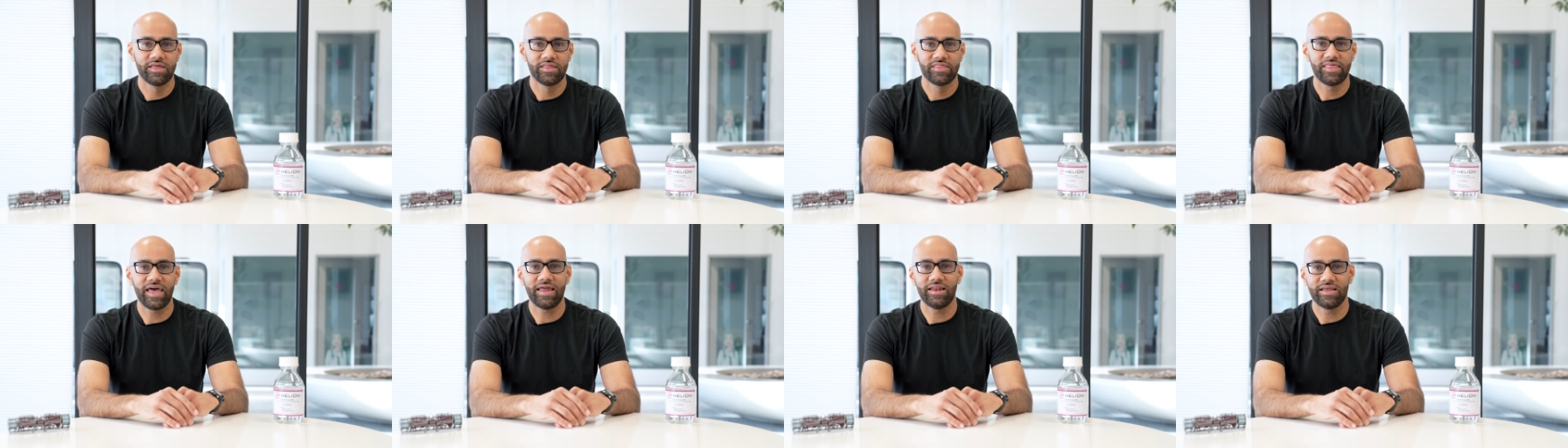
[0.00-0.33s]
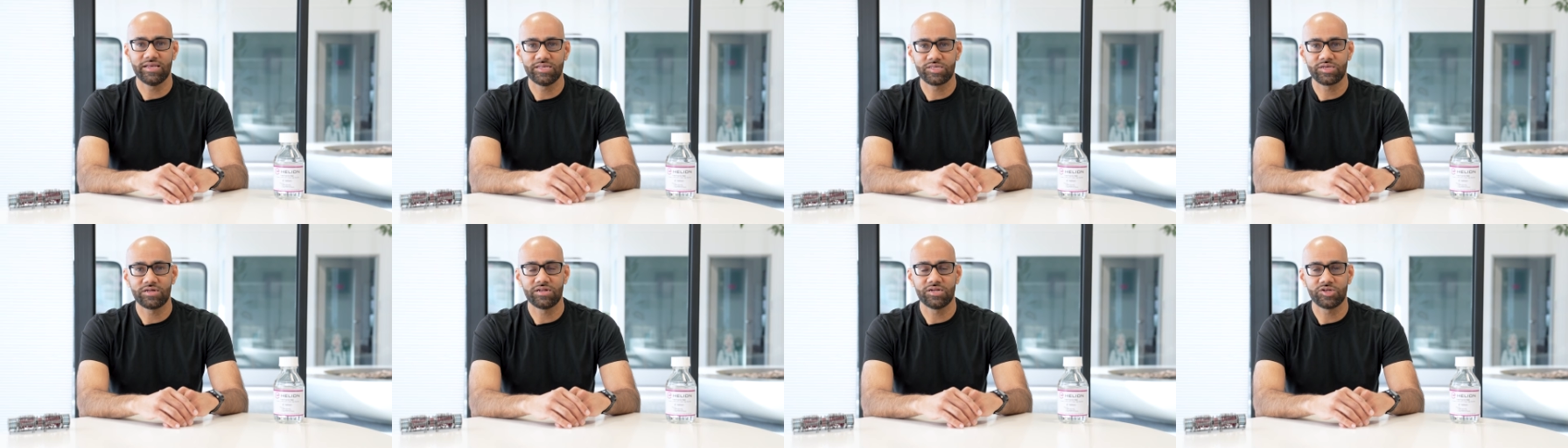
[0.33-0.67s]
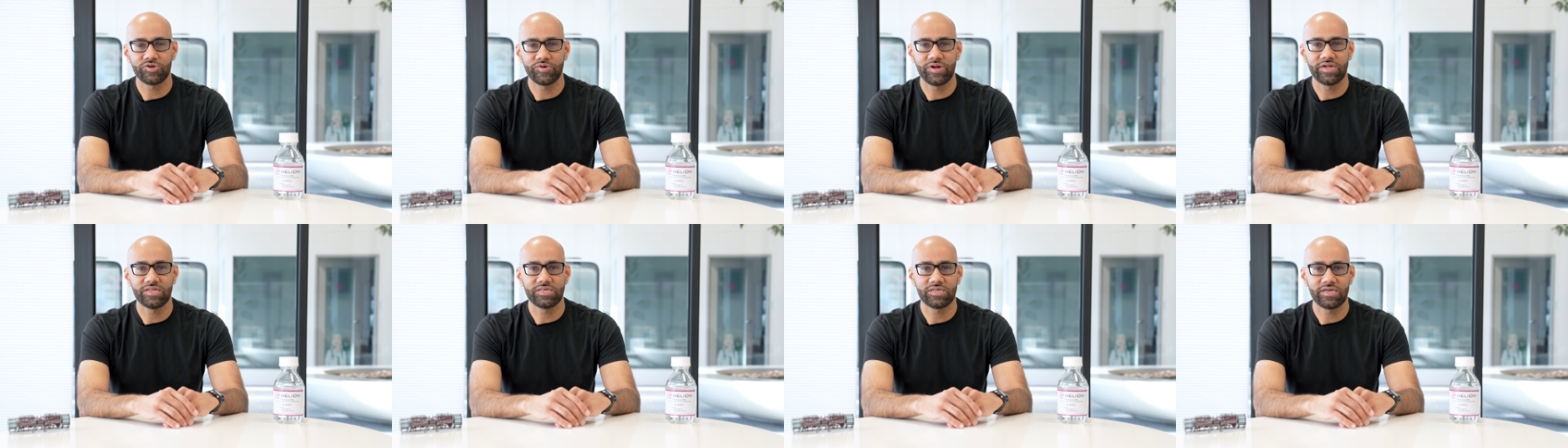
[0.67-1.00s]
that is gonna
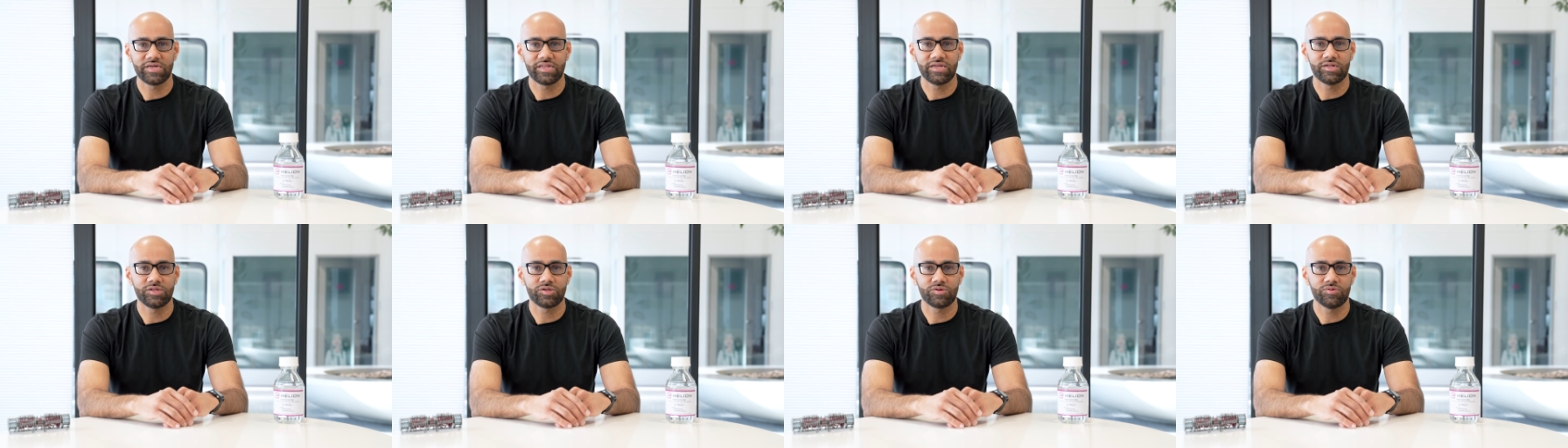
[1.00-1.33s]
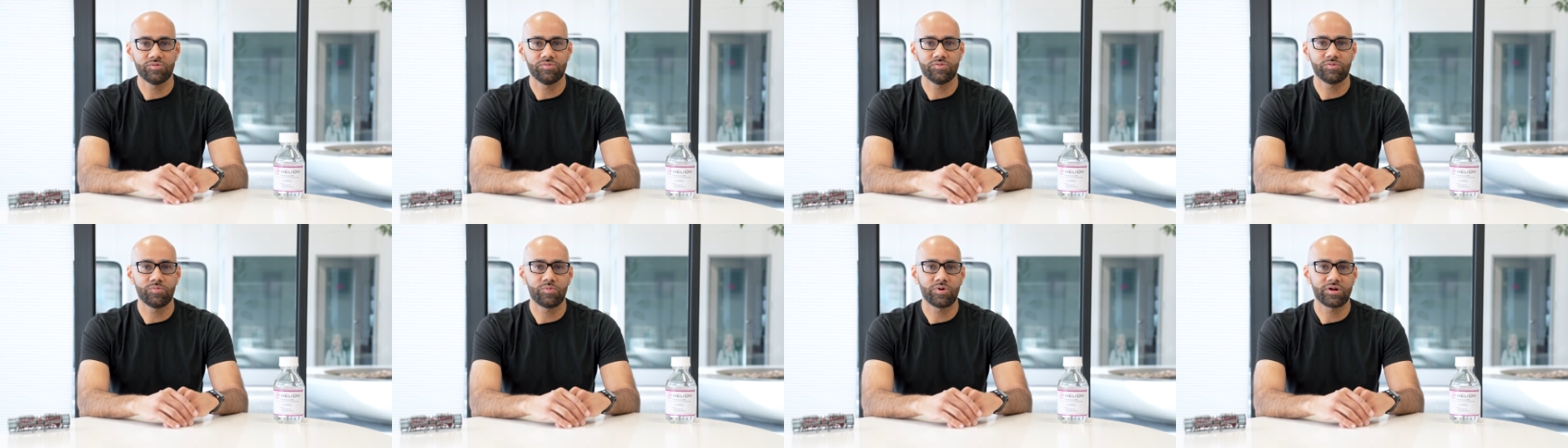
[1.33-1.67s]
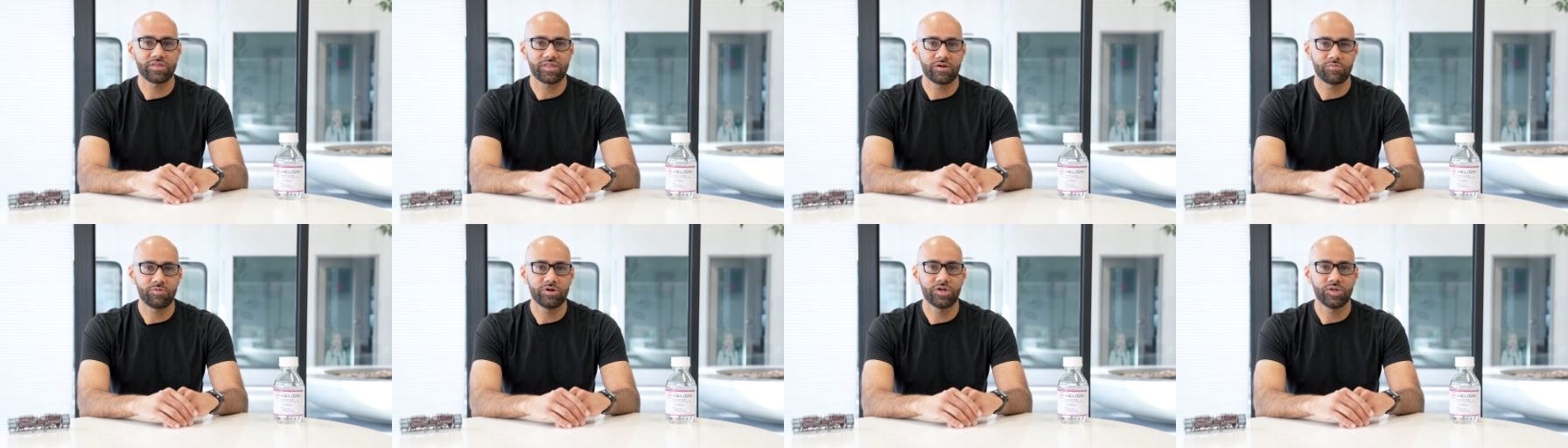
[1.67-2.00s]
translate into the work
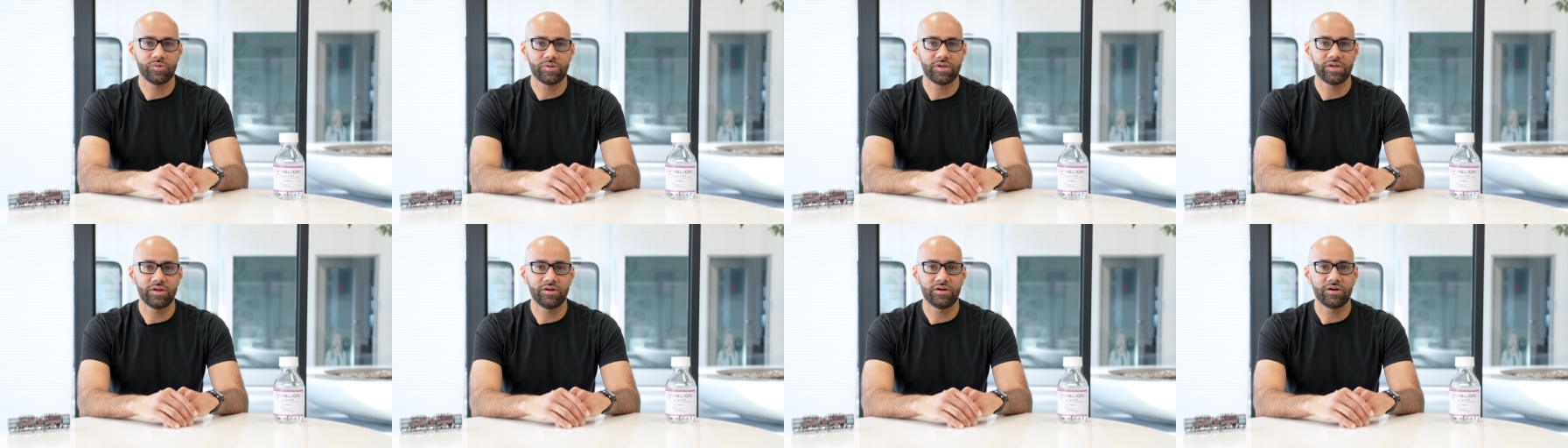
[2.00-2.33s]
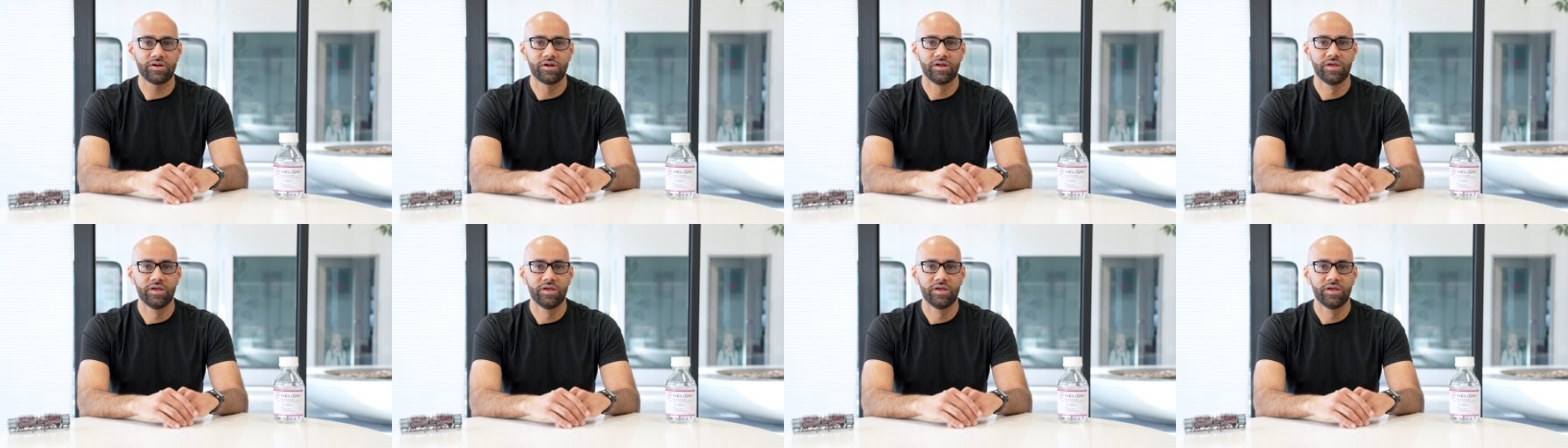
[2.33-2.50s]
that we're doing here.